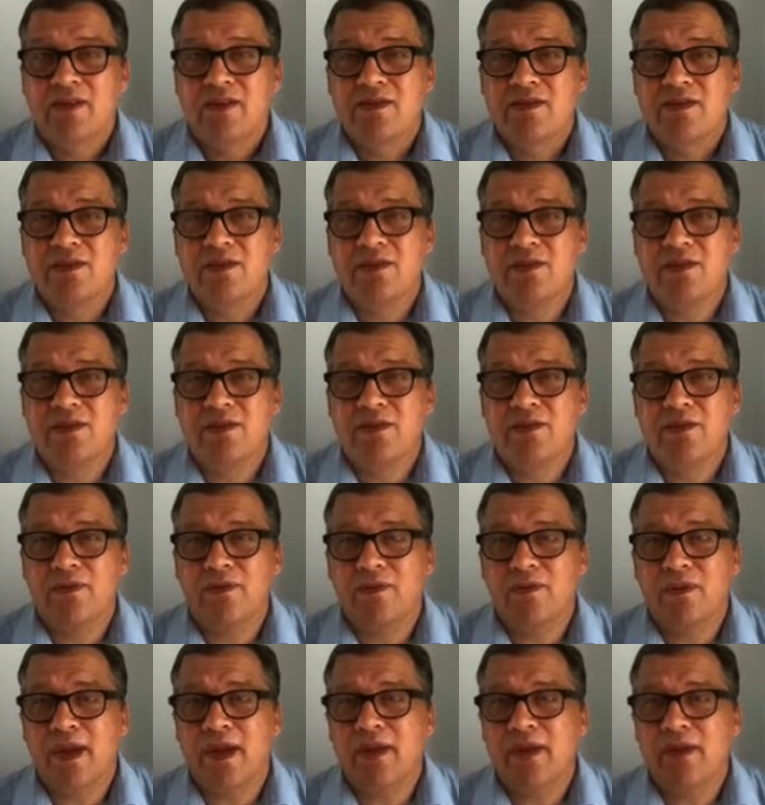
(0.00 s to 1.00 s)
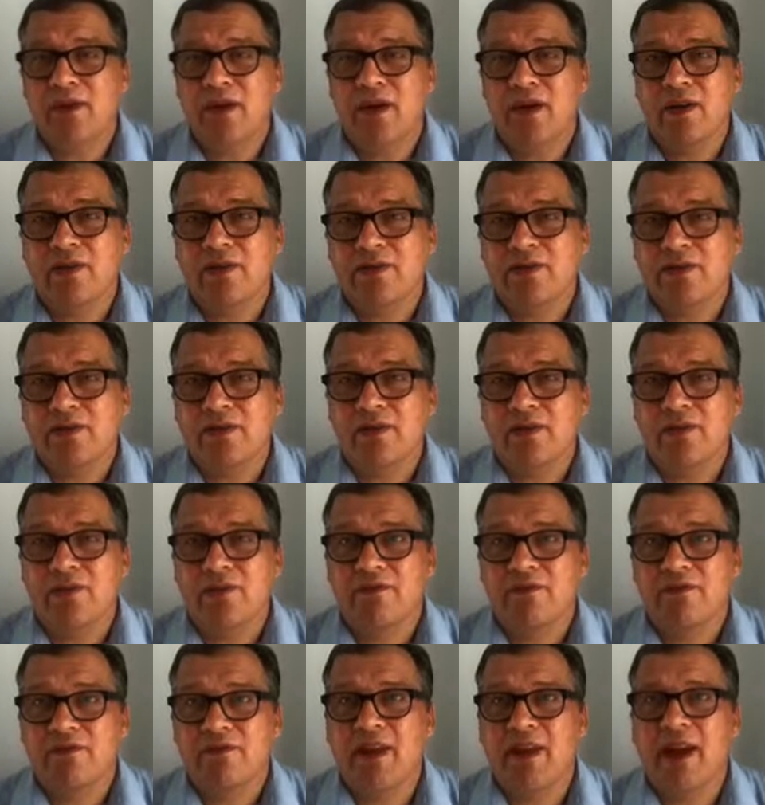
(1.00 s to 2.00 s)
So why not
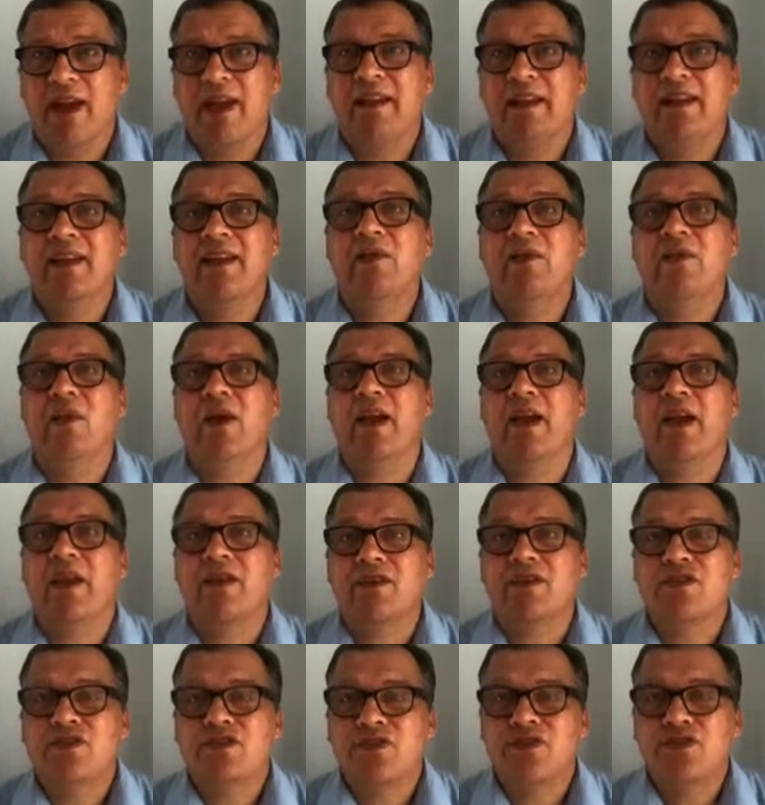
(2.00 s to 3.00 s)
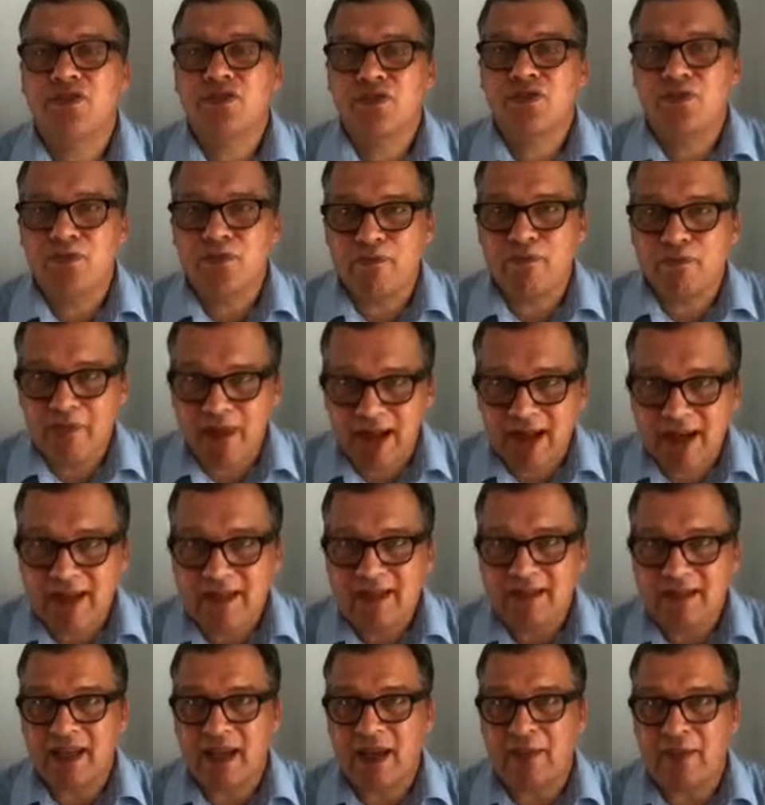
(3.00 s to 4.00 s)
finding ways to make
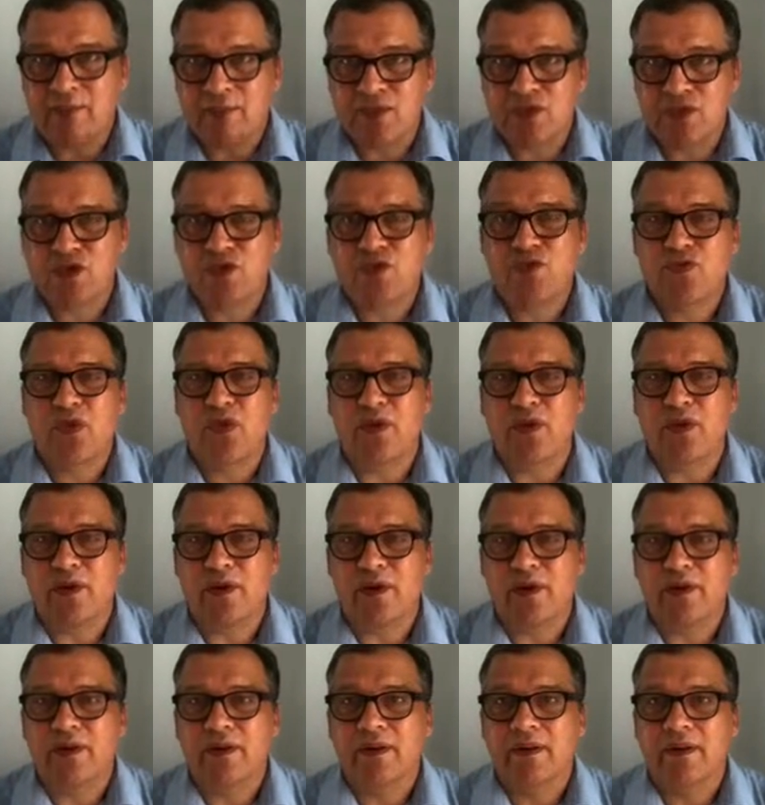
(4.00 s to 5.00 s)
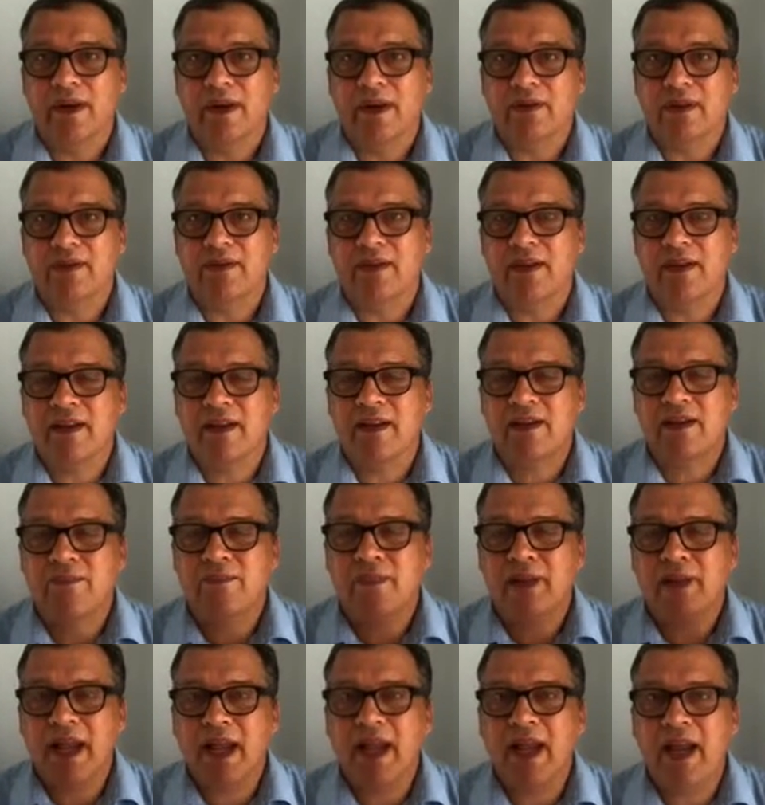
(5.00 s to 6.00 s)
them stronger and
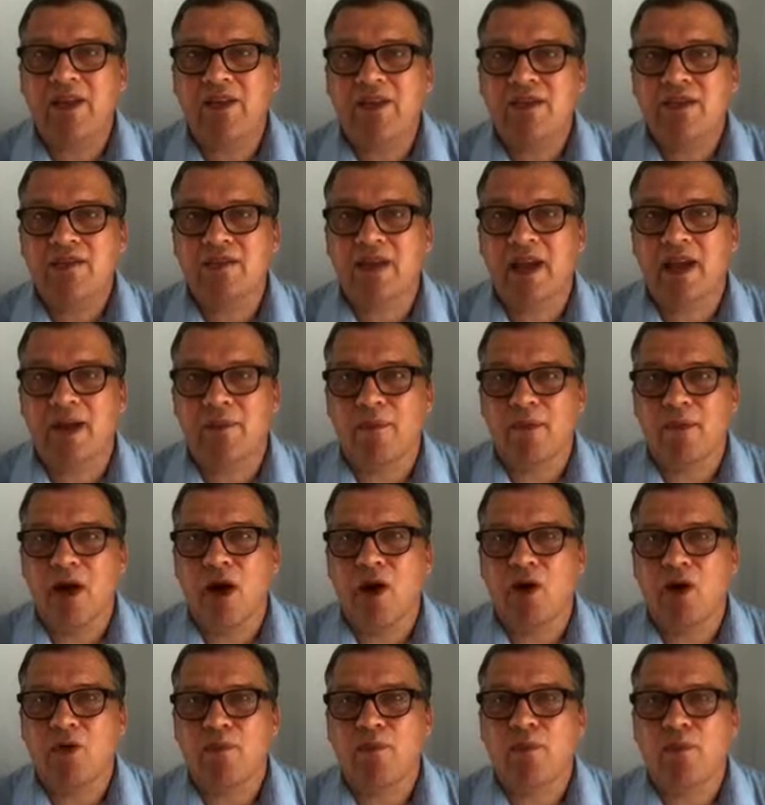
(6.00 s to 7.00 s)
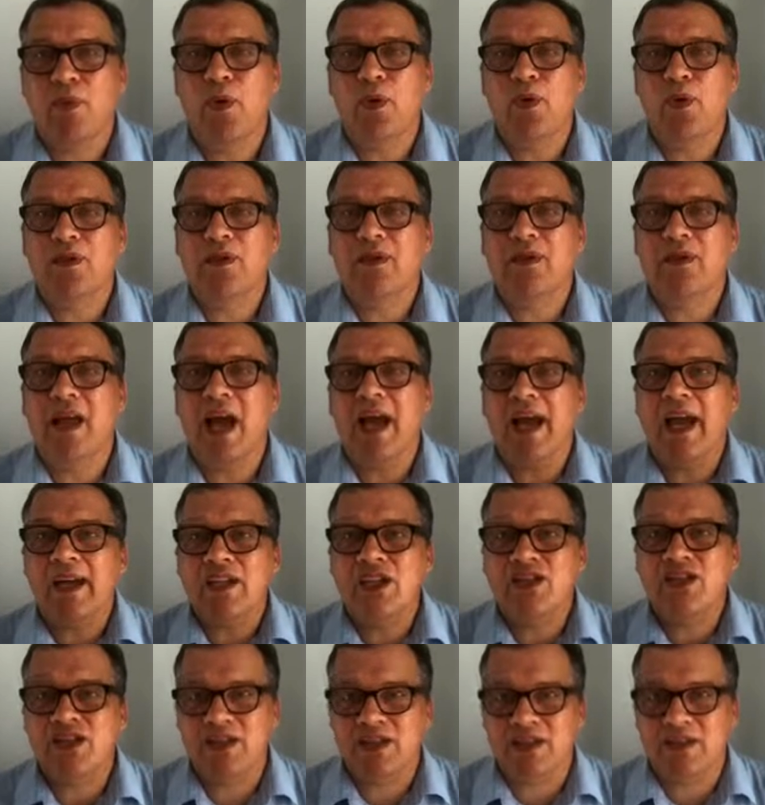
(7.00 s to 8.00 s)
explain to them how important
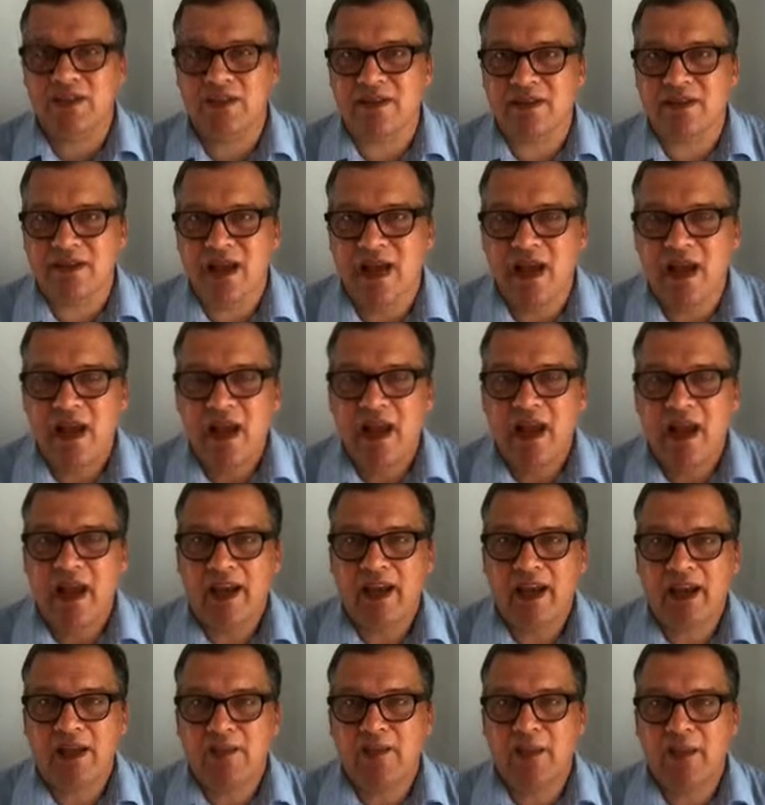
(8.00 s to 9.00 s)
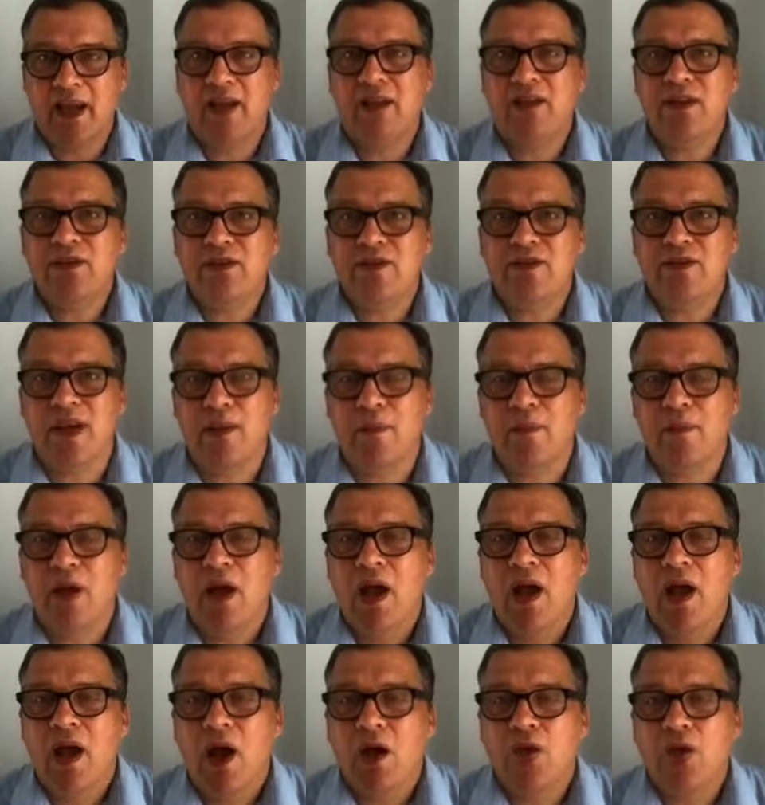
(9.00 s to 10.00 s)
hygiene is, and explain to them
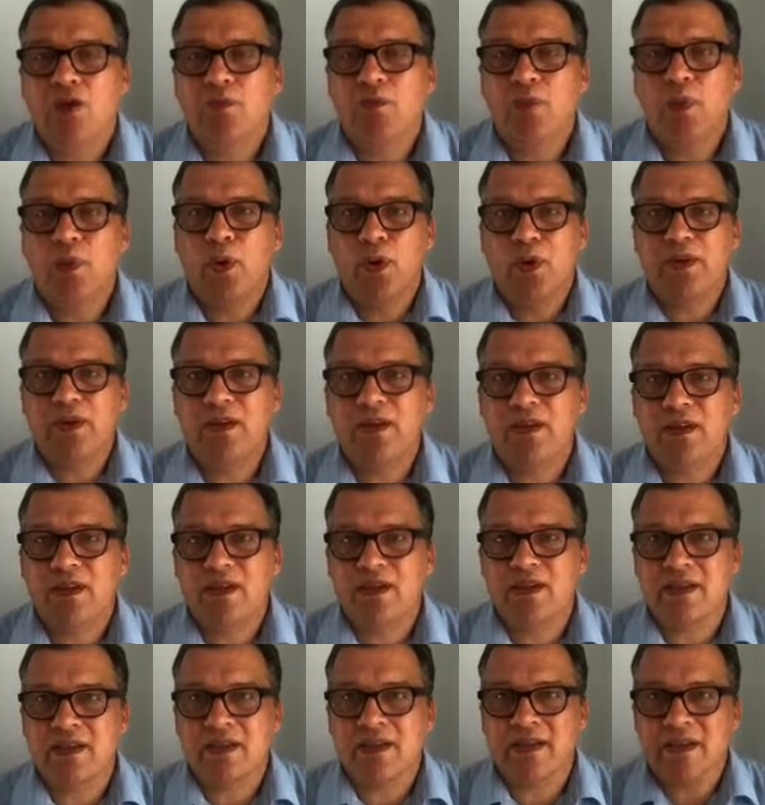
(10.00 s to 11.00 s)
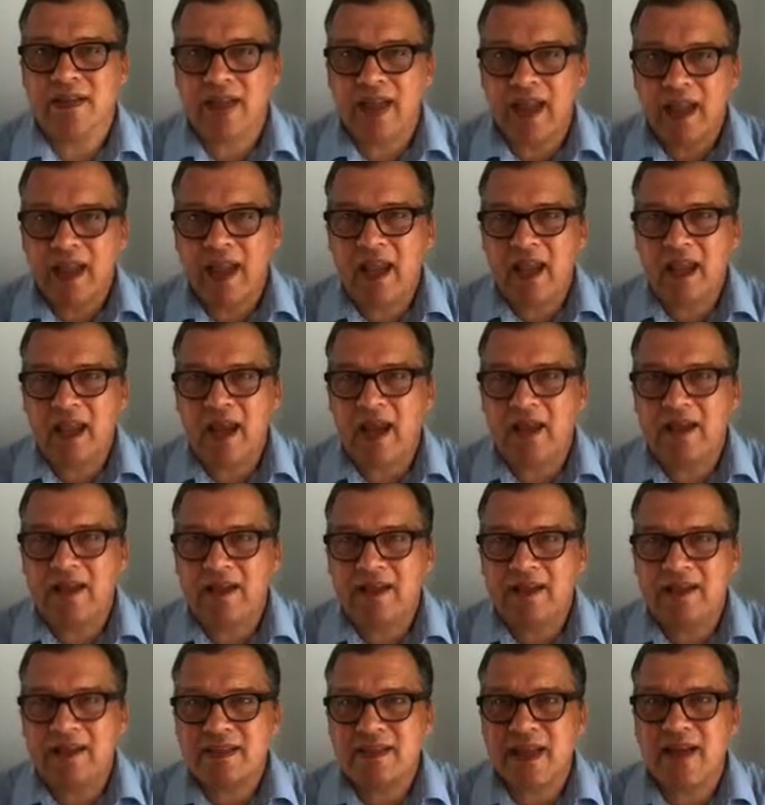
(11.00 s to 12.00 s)
how important it is that they
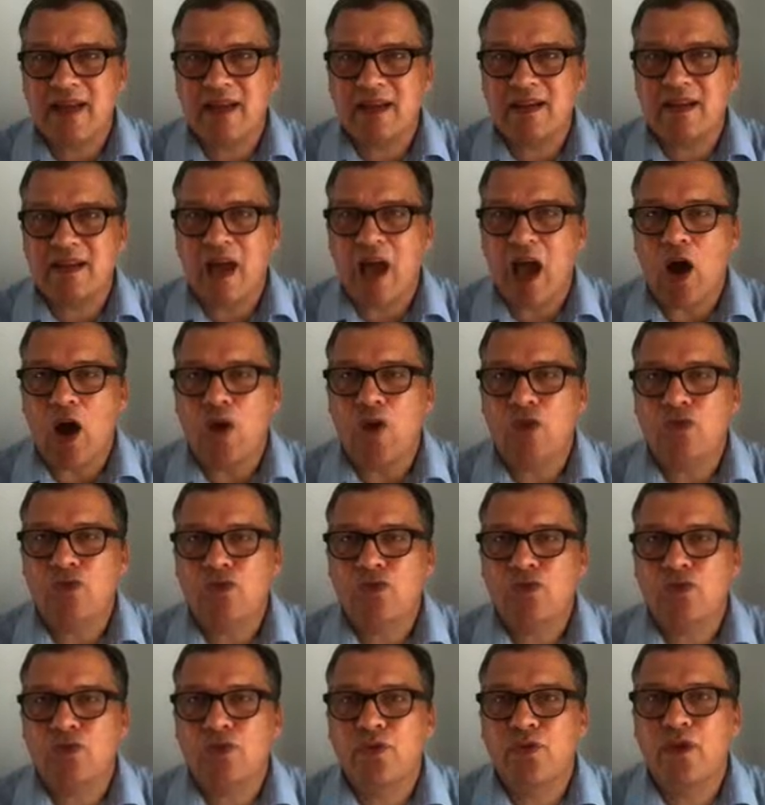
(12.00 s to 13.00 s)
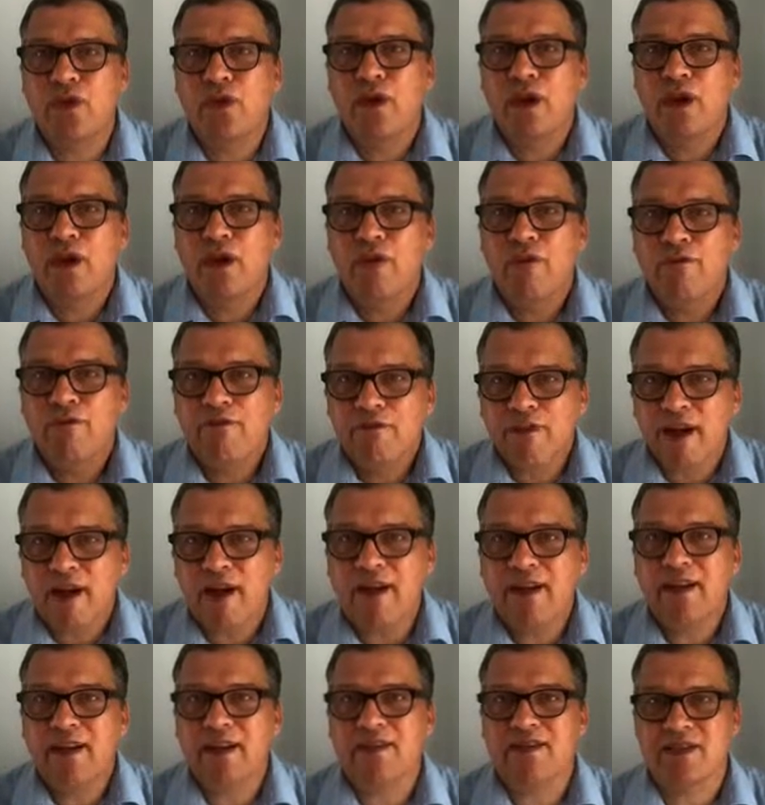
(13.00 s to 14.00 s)
understand how do
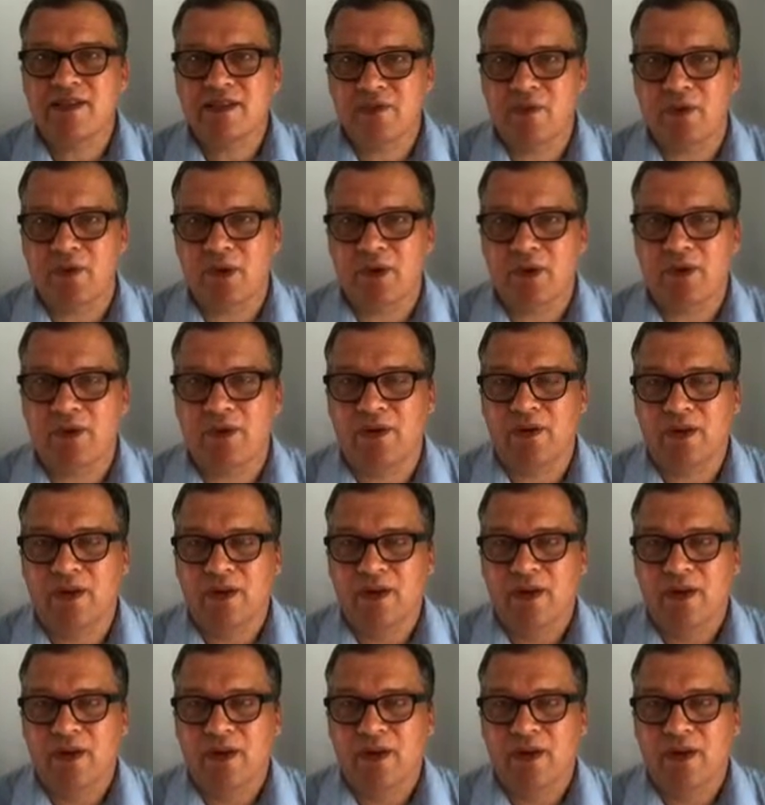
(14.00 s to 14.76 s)
finance work